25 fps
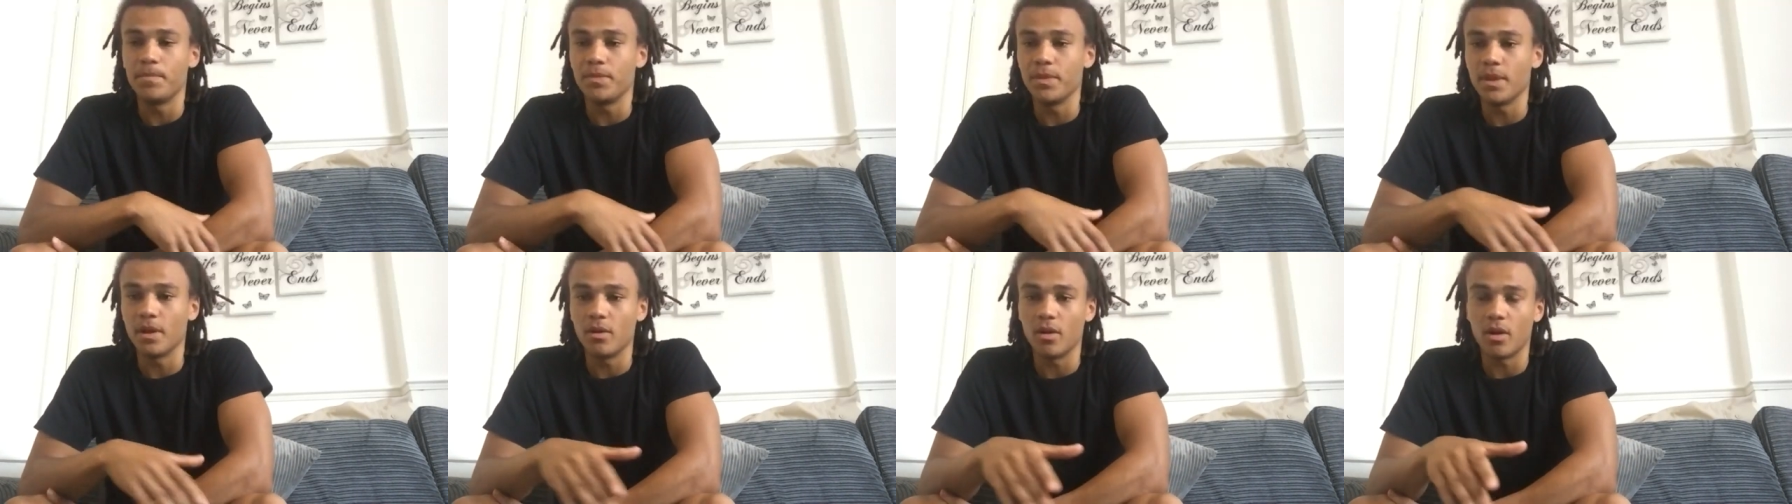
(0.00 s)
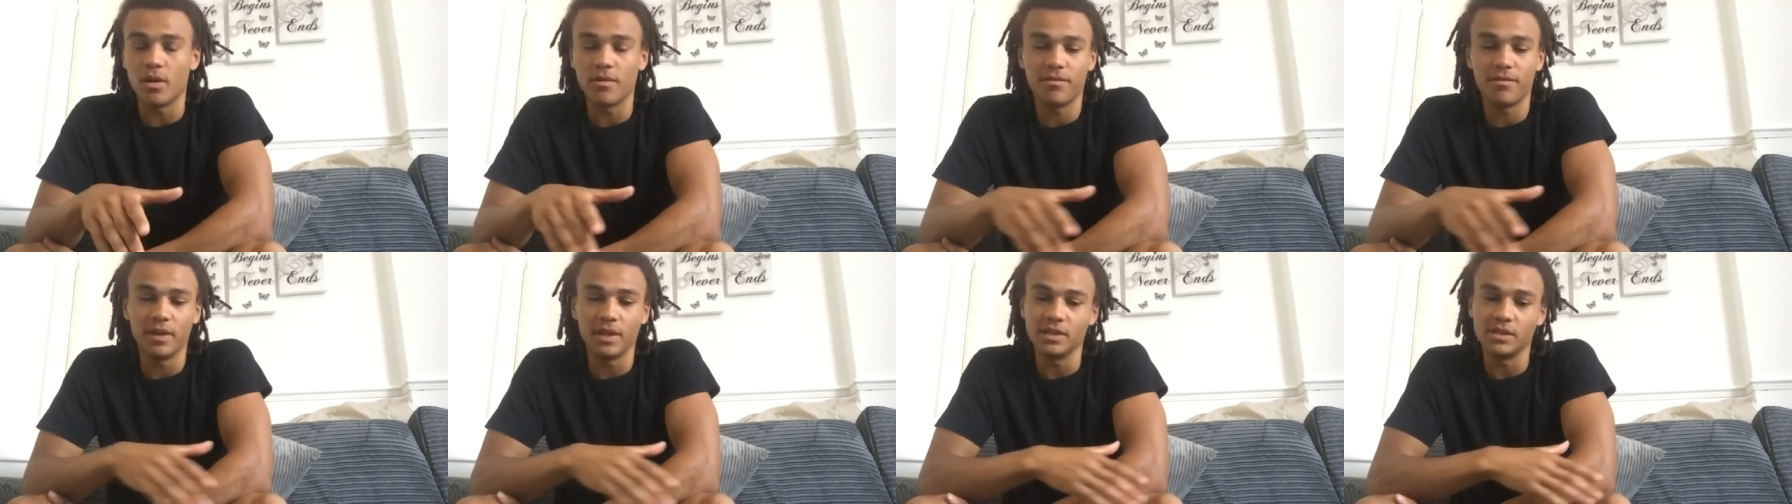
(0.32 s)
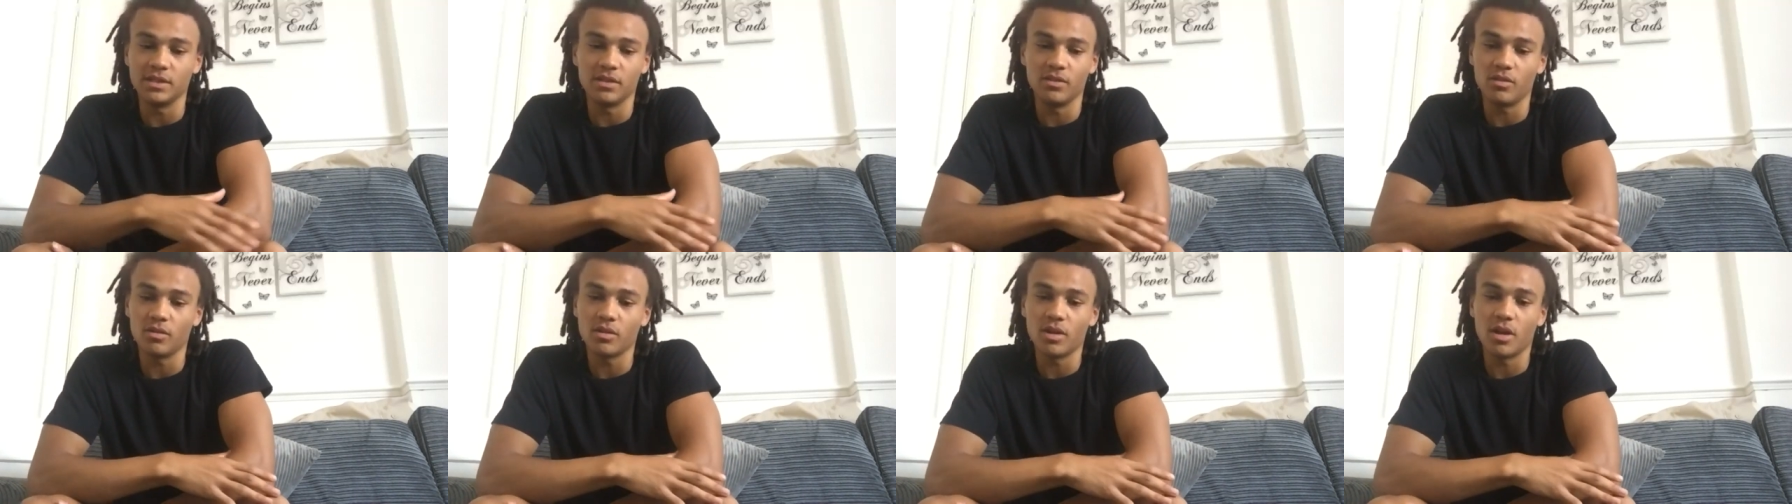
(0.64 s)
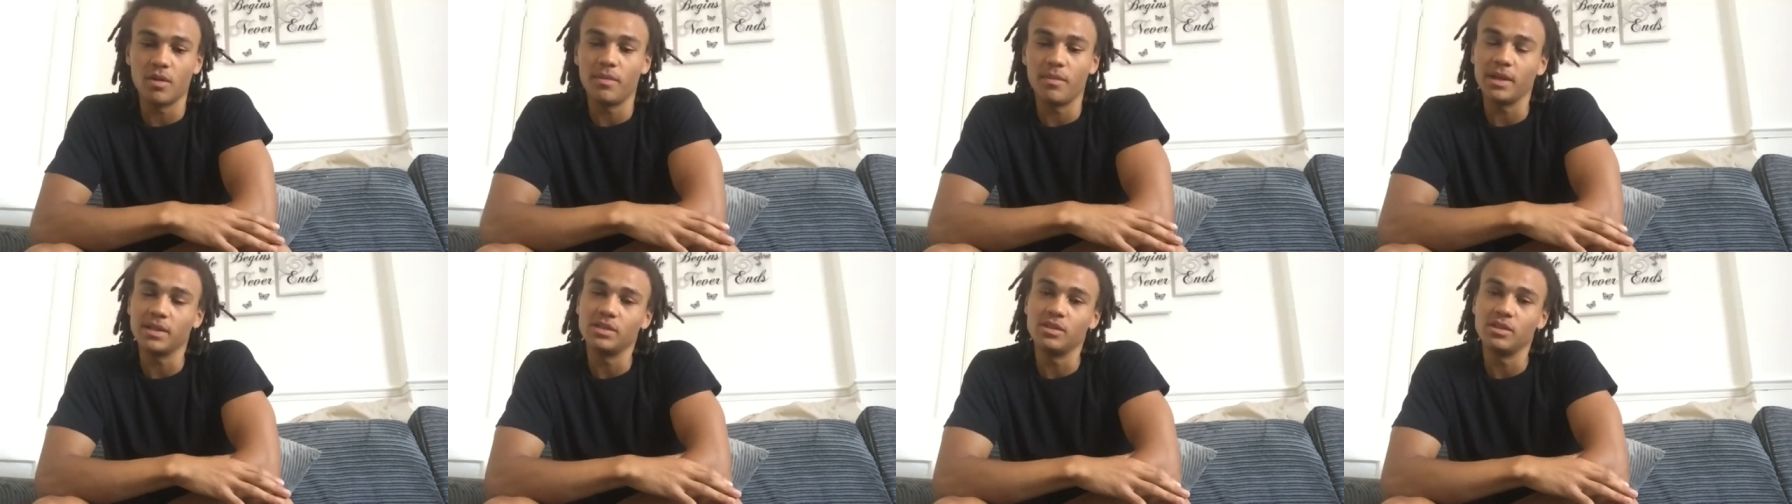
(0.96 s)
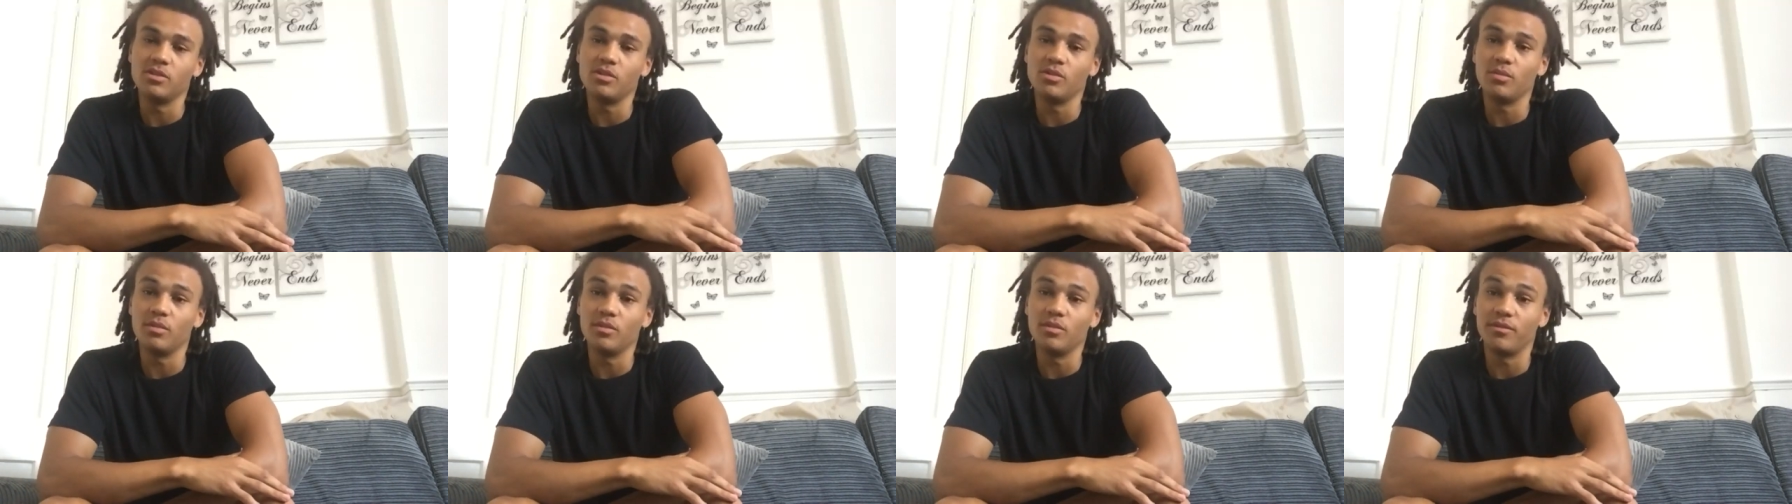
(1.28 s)
a lot of things are not going back to
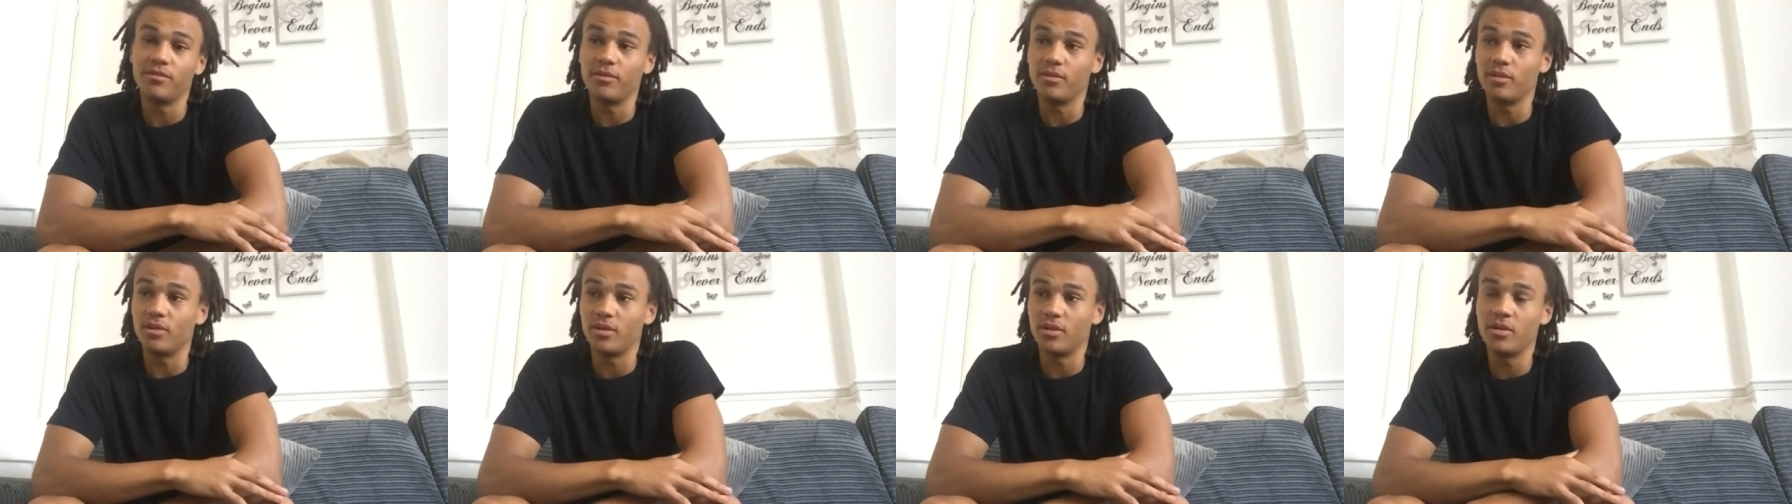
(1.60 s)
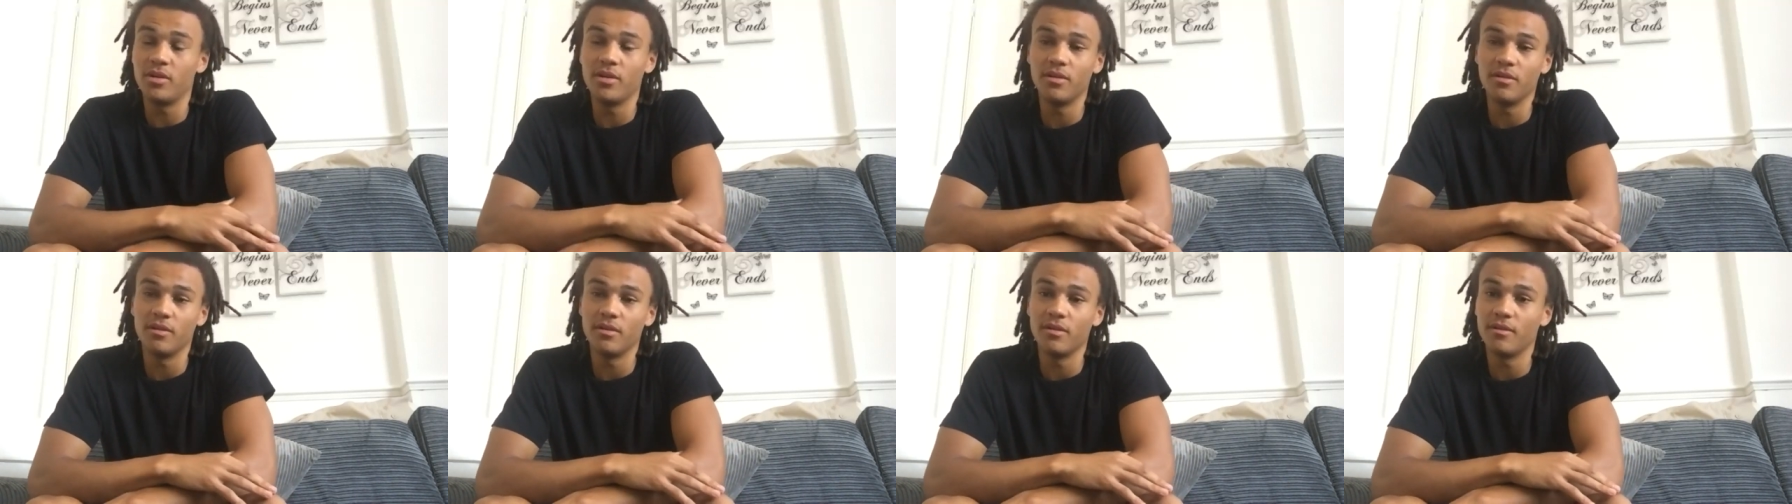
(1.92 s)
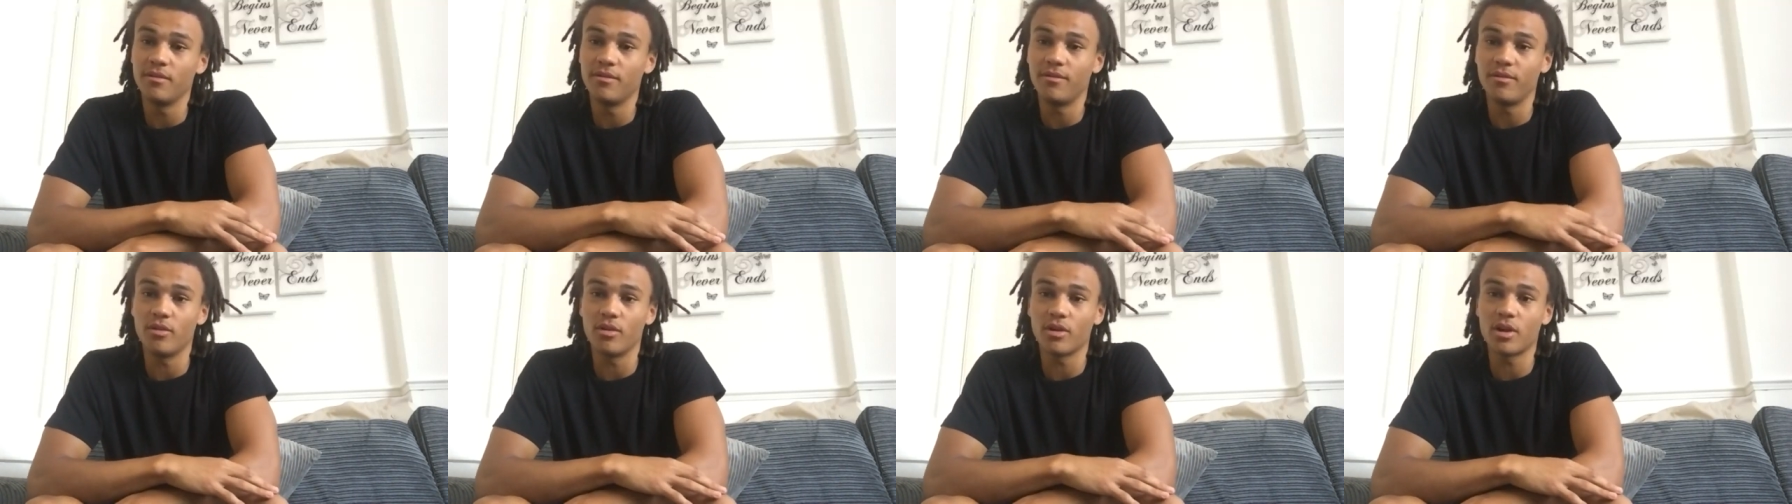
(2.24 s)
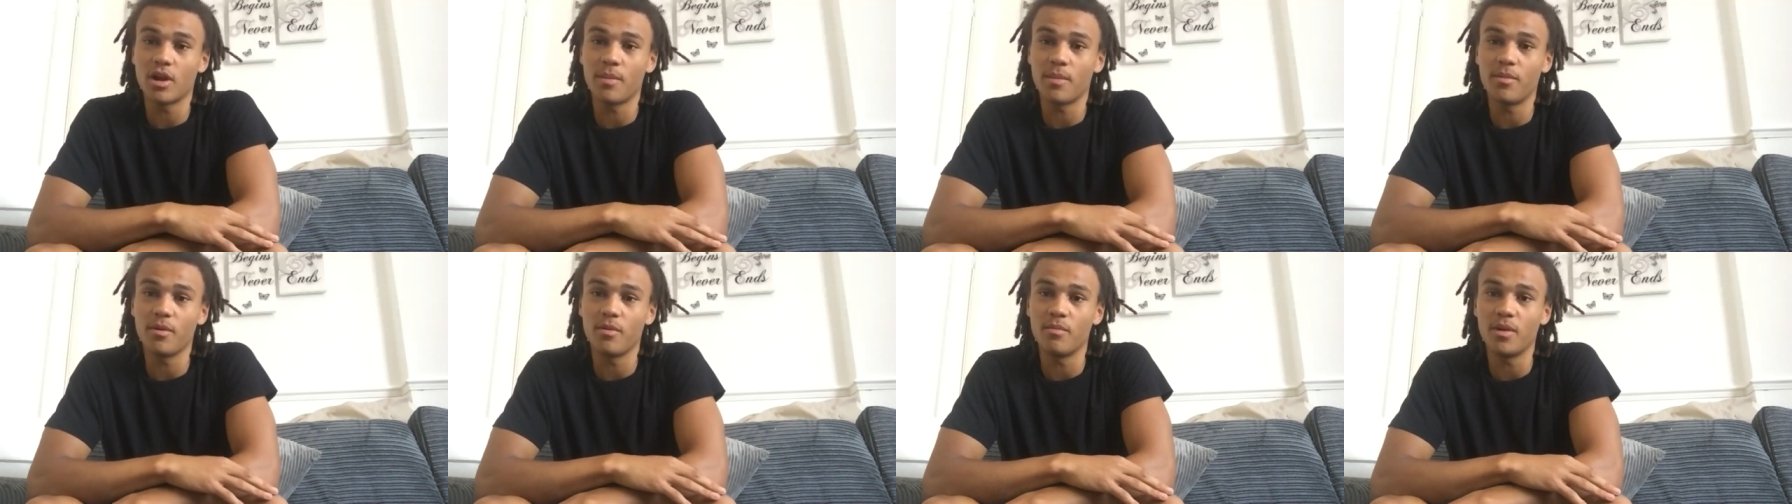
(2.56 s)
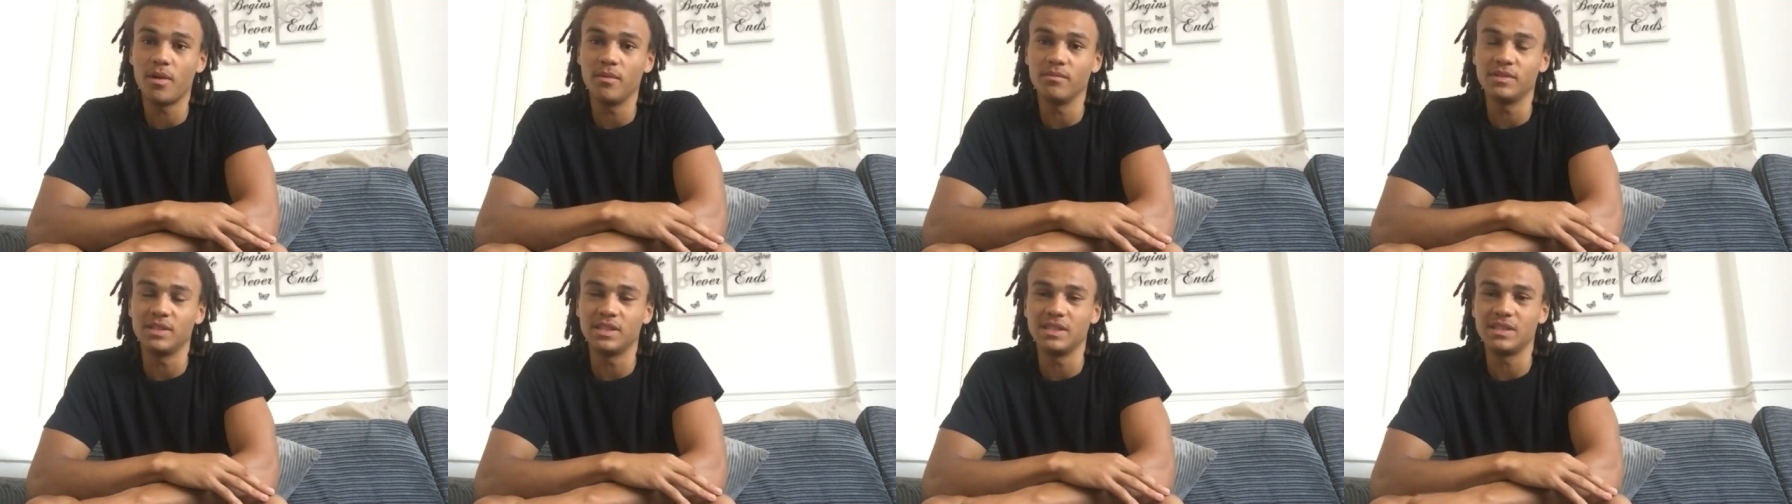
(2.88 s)
normal for a couple of
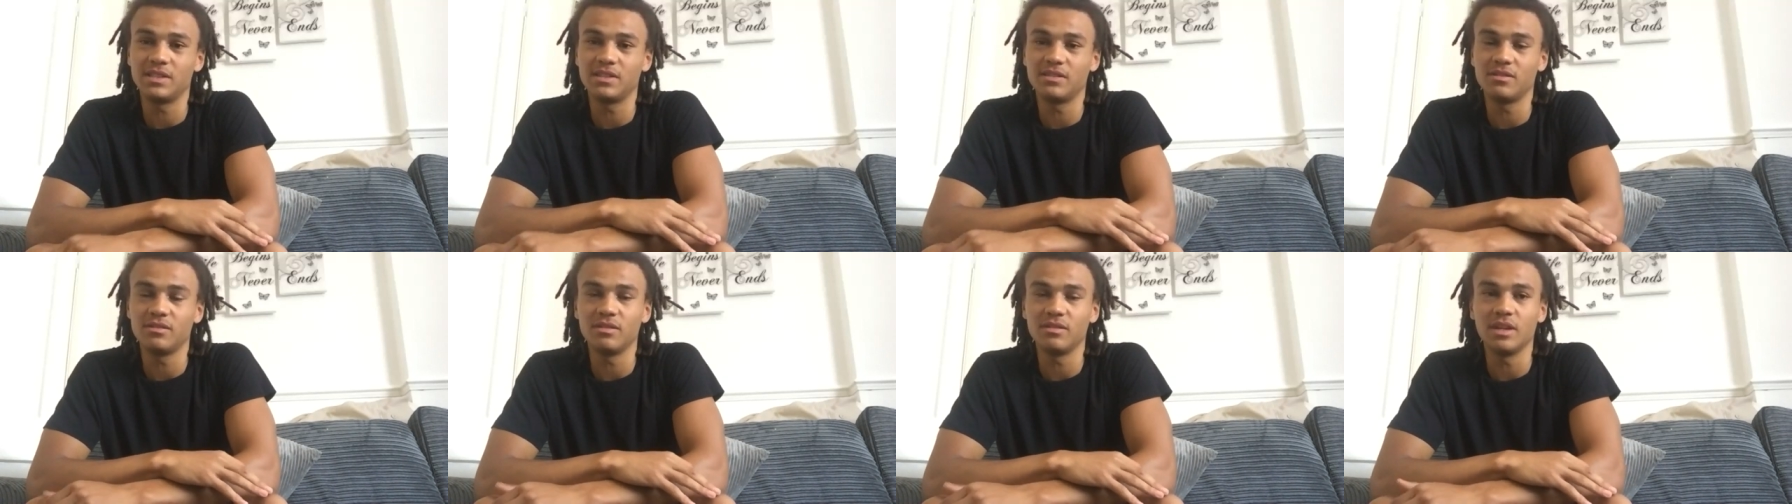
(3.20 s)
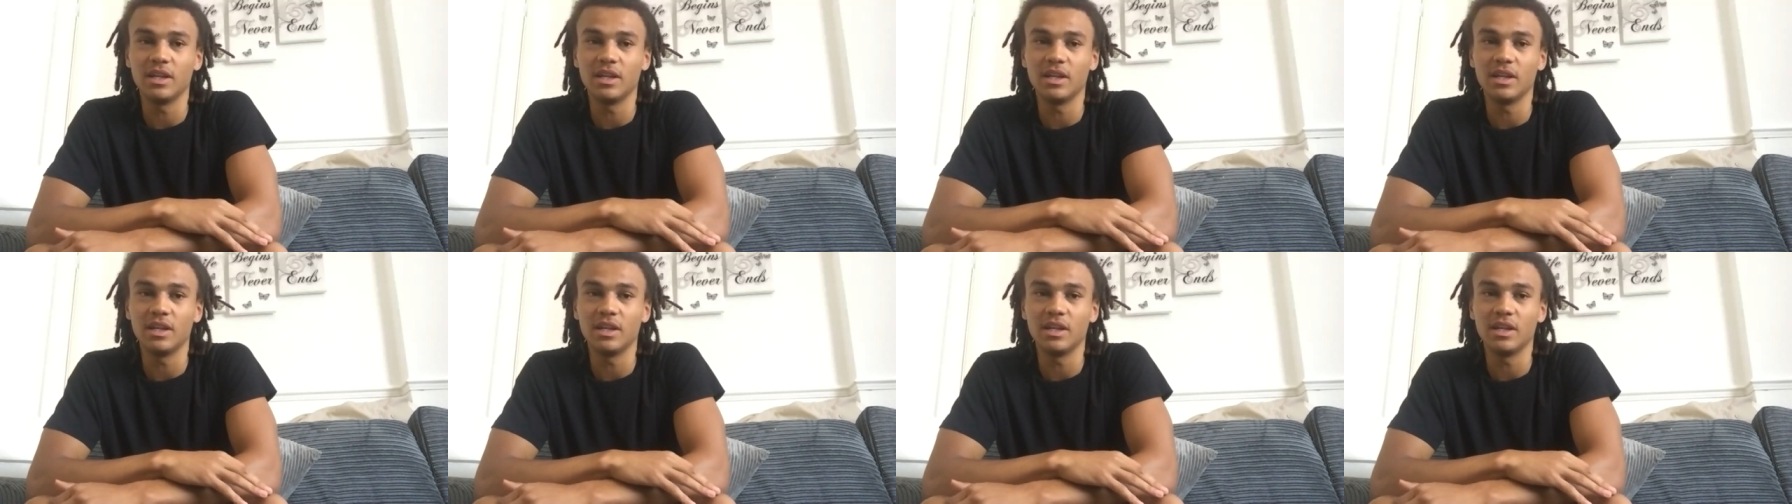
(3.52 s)
months.